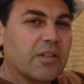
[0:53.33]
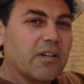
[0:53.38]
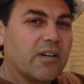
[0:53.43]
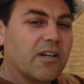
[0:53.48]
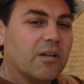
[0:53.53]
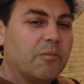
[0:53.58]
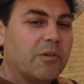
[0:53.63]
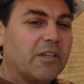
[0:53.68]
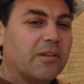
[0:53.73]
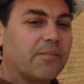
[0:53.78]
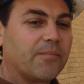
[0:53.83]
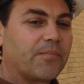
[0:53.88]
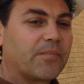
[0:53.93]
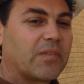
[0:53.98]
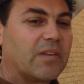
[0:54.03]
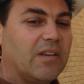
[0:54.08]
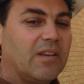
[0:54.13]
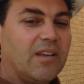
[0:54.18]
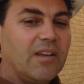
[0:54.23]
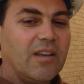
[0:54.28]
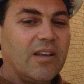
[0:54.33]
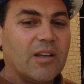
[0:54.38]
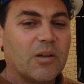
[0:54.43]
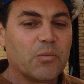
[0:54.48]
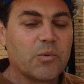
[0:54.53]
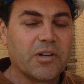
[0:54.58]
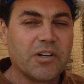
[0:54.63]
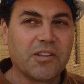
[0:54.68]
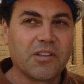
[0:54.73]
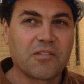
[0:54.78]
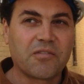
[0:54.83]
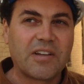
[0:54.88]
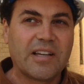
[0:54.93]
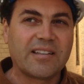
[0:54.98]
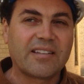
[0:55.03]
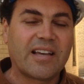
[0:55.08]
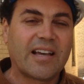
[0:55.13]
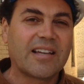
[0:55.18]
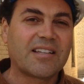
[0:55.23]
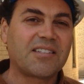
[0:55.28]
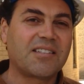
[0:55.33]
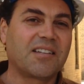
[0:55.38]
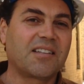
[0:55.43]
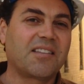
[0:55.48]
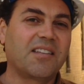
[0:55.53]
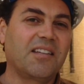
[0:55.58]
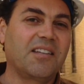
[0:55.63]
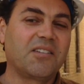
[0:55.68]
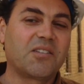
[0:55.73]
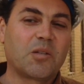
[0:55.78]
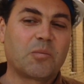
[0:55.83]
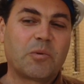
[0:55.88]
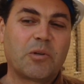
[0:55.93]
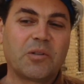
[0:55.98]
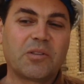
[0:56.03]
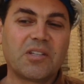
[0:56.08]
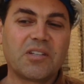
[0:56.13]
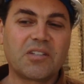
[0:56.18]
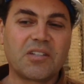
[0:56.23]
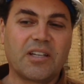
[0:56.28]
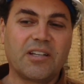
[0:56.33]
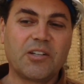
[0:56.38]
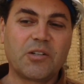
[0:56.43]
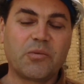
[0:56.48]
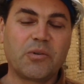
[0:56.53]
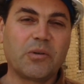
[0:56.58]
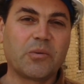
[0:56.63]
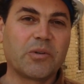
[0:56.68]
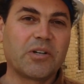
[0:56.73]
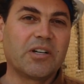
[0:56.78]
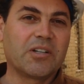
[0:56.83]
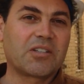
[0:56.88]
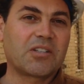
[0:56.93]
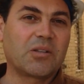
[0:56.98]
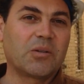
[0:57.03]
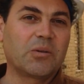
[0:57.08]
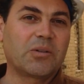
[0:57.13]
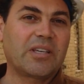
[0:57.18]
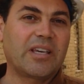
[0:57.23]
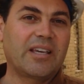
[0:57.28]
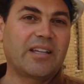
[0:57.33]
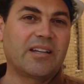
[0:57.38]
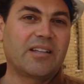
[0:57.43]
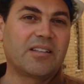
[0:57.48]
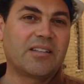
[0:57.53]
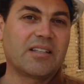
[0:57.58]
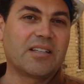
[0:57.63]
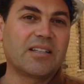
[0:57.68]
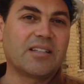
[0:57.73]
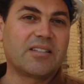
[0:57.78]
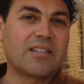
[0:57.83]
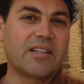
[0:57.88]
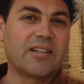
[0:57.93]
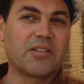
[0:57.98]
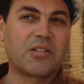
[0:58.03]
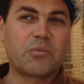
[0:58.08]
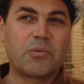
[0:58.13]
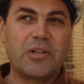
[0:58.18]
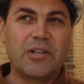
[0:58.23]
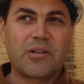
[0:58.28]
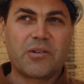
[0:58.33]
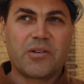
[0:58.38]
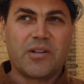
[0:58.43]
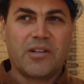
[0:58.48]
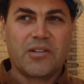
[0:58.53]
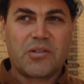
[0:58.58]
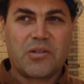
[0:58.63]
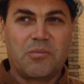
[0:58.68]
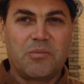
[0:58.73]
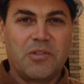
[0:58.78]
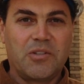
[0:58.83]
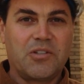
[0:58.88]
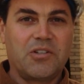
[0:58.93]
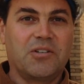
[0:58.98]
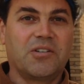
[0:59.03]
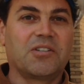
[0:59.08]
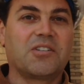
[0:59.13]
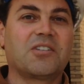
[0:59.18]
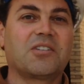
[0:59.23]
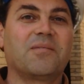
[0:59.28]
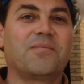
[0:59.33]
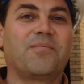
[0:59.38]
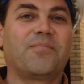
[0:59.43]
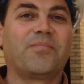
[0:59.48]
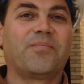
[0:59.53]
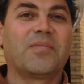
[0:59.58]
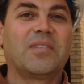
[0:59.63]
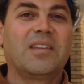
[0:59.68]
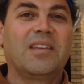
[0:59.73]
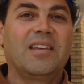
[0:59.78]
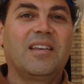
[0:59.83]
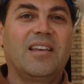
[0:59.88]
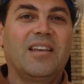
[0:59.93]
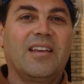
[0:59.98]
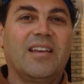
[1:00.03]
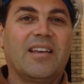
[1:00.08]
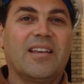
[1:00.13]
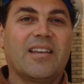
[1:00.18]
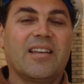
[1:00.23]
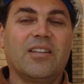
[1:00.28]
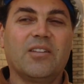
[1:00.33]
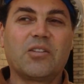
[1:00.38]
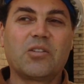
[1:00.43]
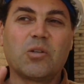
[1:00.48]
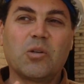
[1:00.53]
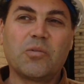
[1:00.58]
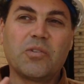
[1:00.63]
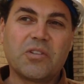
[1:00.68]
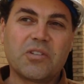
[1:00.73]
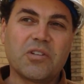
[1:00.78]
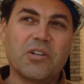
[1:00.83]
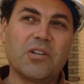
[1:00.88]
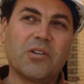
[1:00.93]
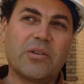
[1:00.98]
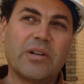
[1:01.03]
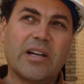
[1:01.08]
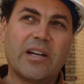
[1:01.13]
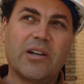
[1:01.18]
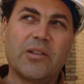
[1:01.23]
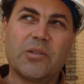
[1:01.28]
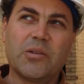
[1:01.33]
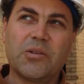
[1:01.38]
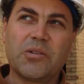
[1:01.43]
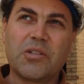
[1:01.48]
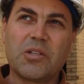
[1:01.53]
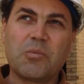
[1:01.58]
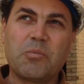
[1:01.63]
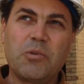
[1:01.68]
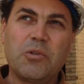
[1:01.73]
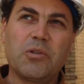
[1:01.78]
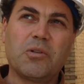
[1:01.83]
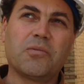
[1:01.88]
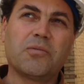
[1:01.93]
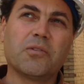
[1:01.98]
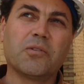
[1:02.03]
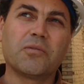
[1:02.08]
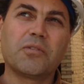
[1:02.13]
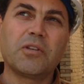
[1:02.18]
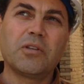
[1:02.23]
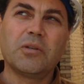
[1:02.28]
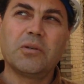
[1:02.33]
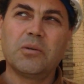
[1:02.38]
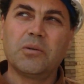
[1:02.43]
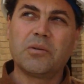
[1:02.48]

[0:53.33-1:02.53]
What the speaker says: lobby. One of the fantastic things about this entry, where it's located, is that it's right across from the church. And so if you turn around, there's this beautiful view